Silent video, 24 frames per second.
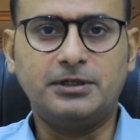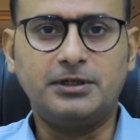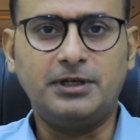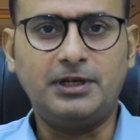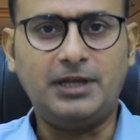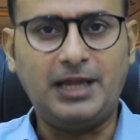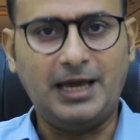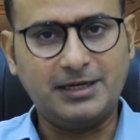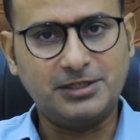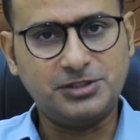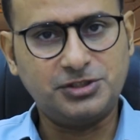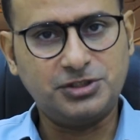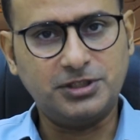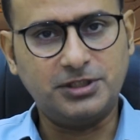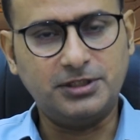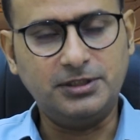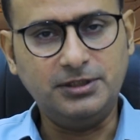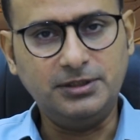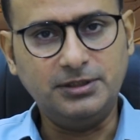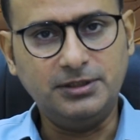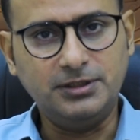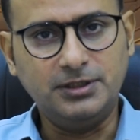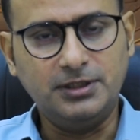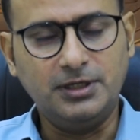
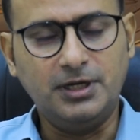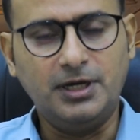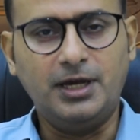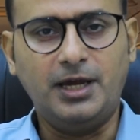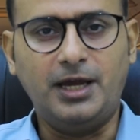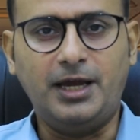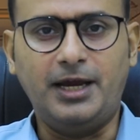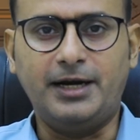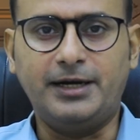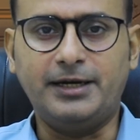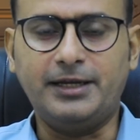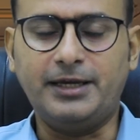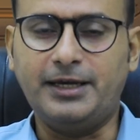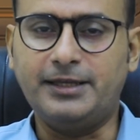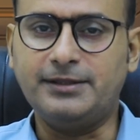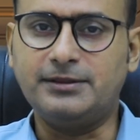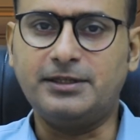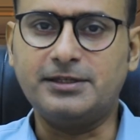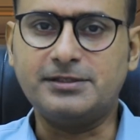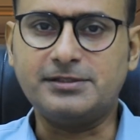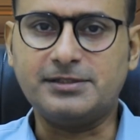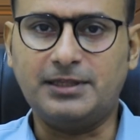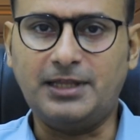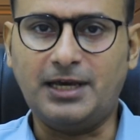lecture, and
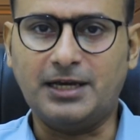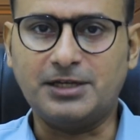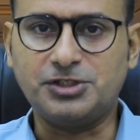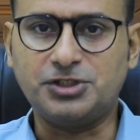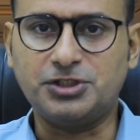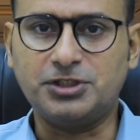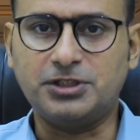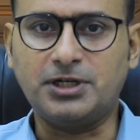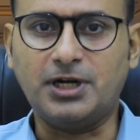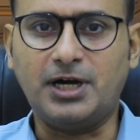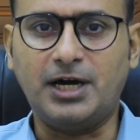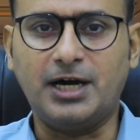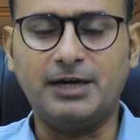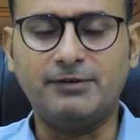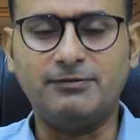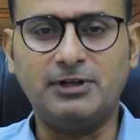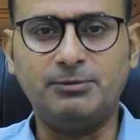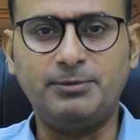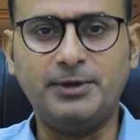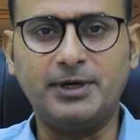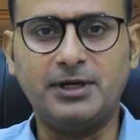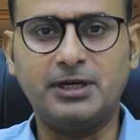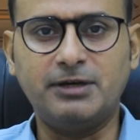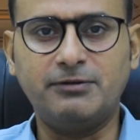in this lecture I
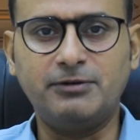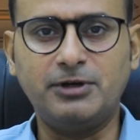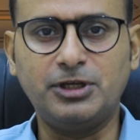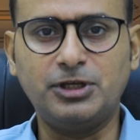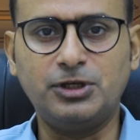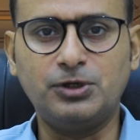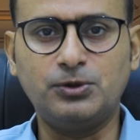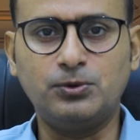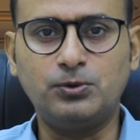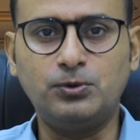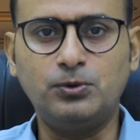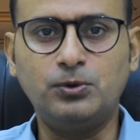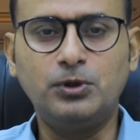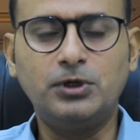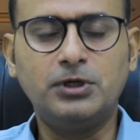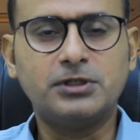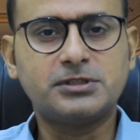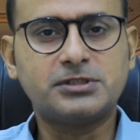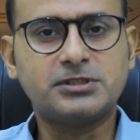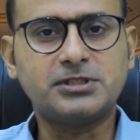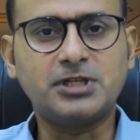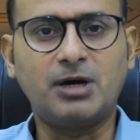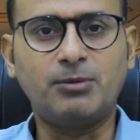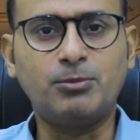will be giving you
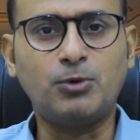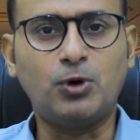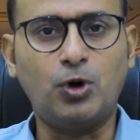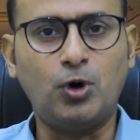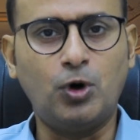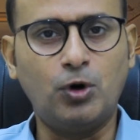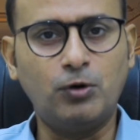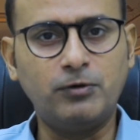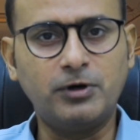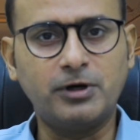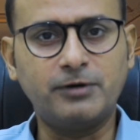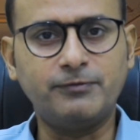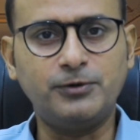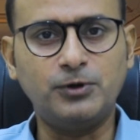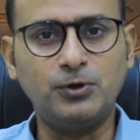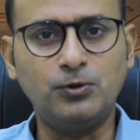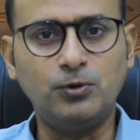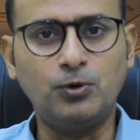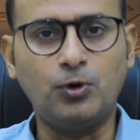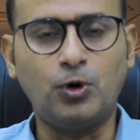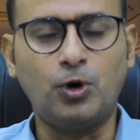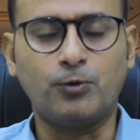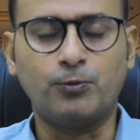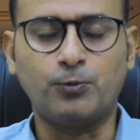some
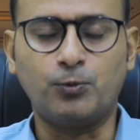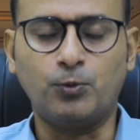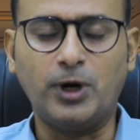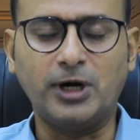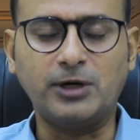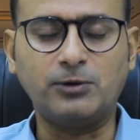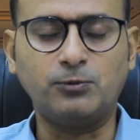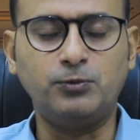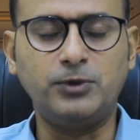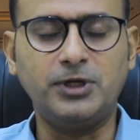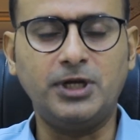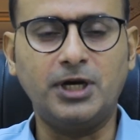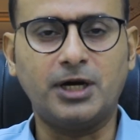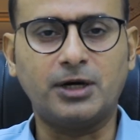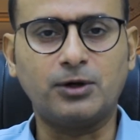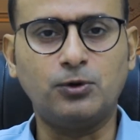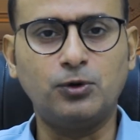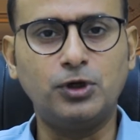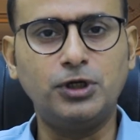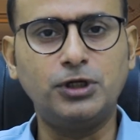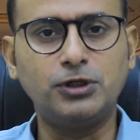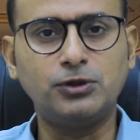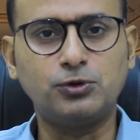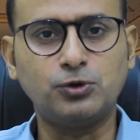overview of what we are
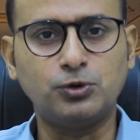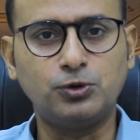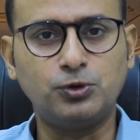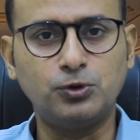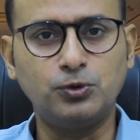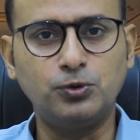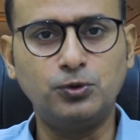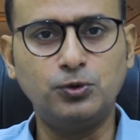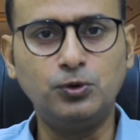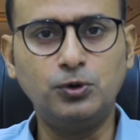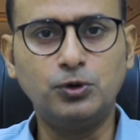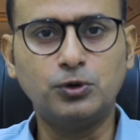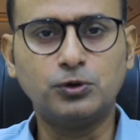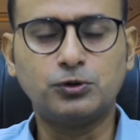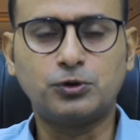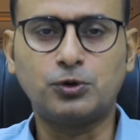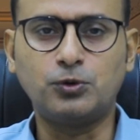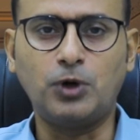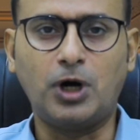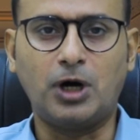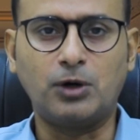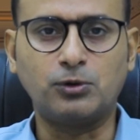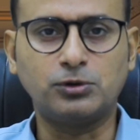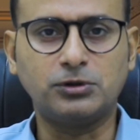going to do
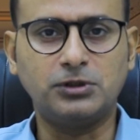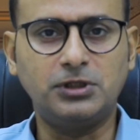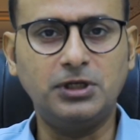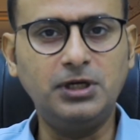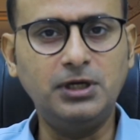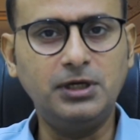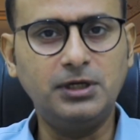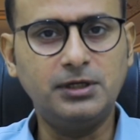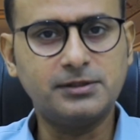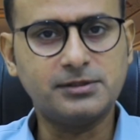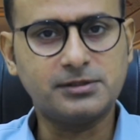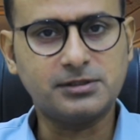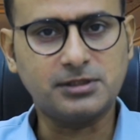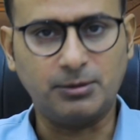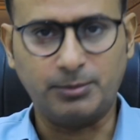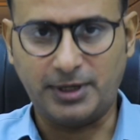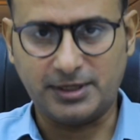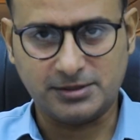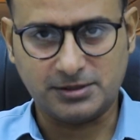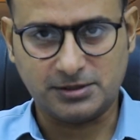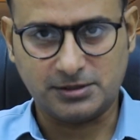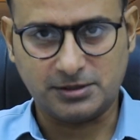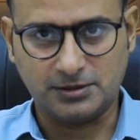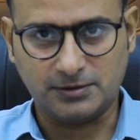throughout the
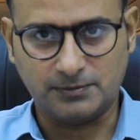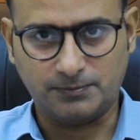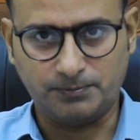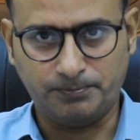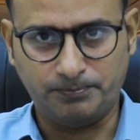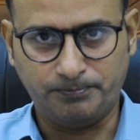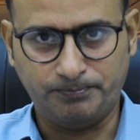semester.